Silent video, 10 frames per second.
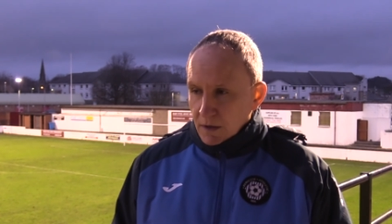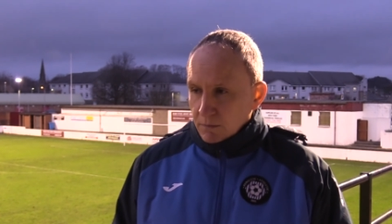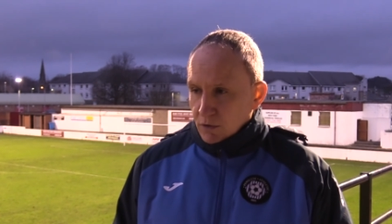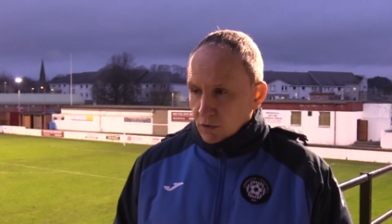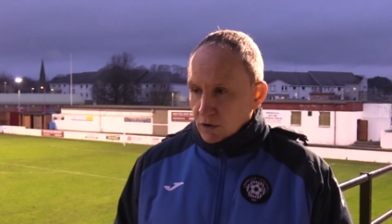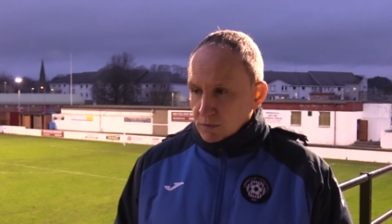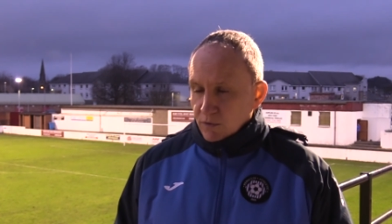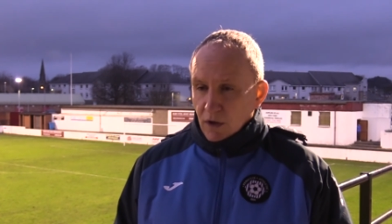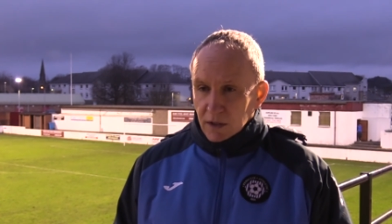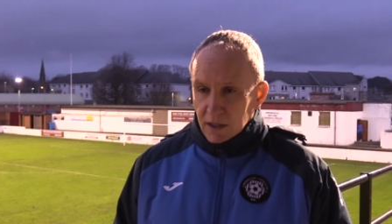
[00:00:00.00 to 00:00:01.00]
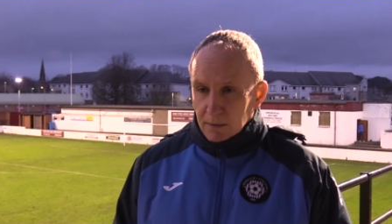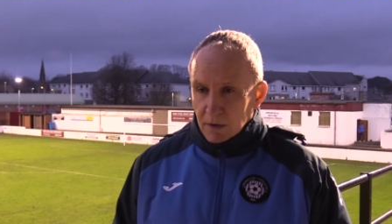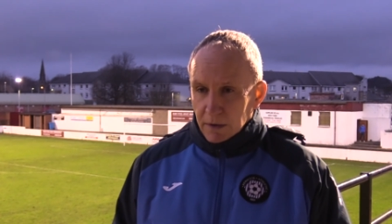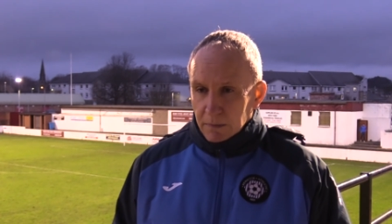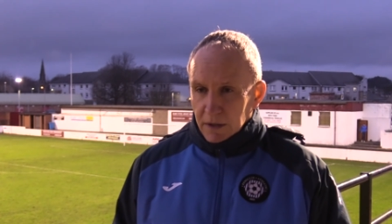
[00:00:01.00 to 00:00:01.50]
because we've got a league game
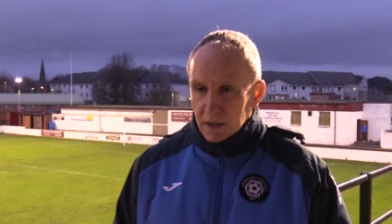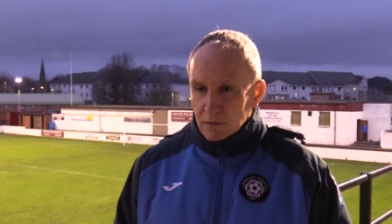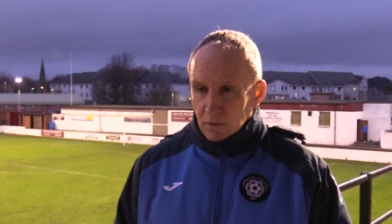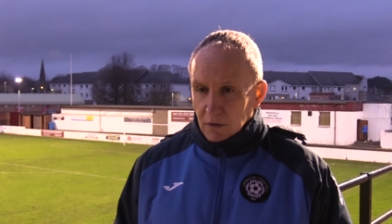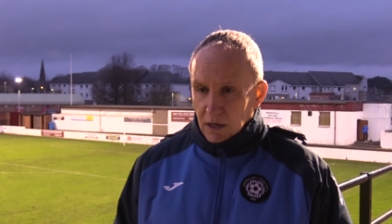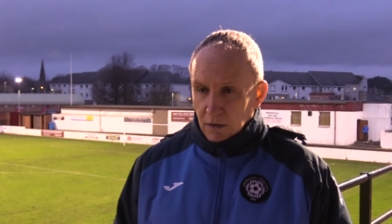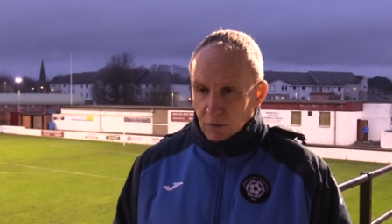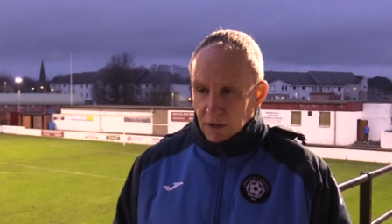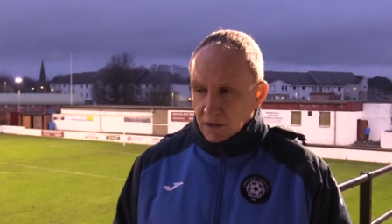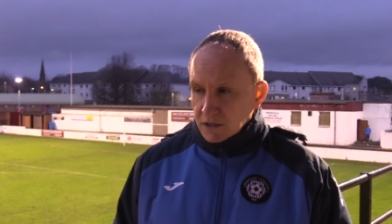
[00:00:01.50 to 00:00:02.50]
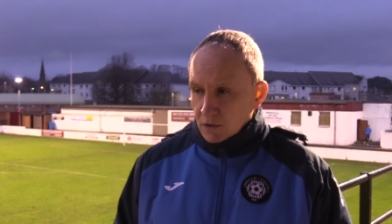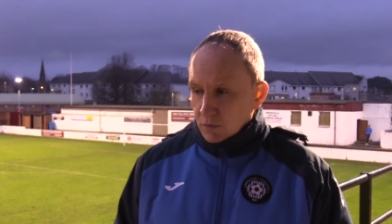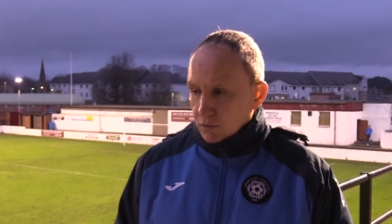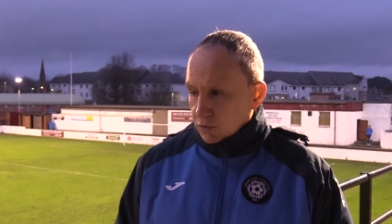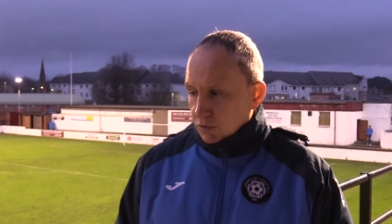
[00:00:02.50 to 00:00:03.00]
coming against Lillian Thistle,
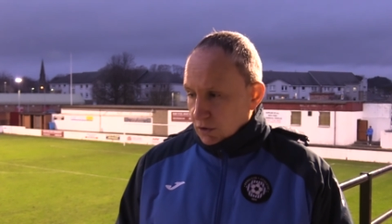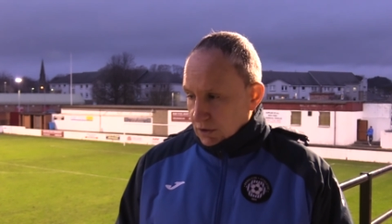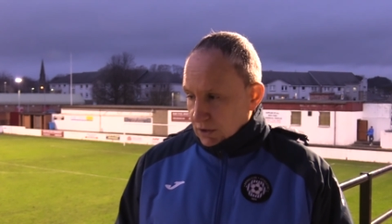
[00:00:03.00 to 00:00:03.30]
who